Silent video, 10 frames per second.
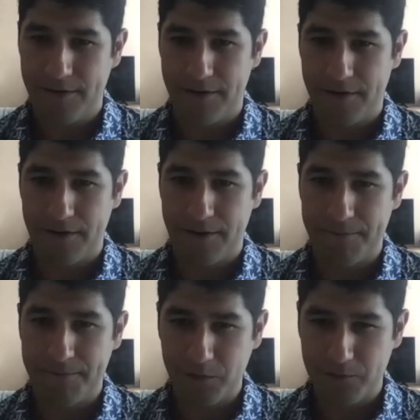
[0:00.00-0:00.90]

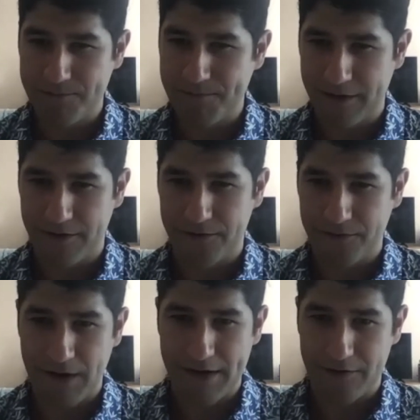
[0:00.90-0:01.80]
um, which
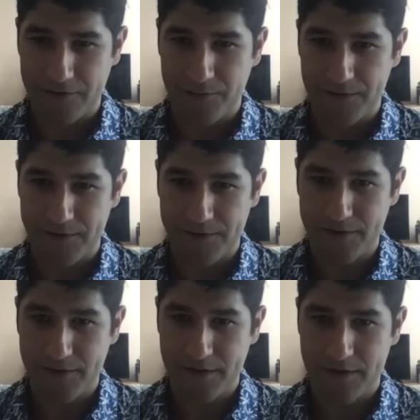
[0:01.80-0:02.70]
pairs writers with
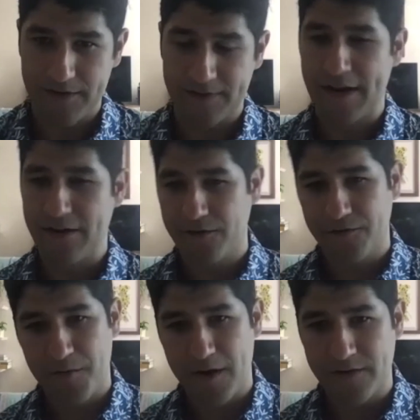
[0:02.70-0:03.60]
uh, designers
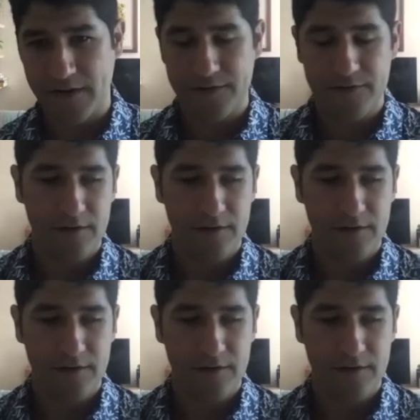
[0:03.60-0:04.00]
for projects.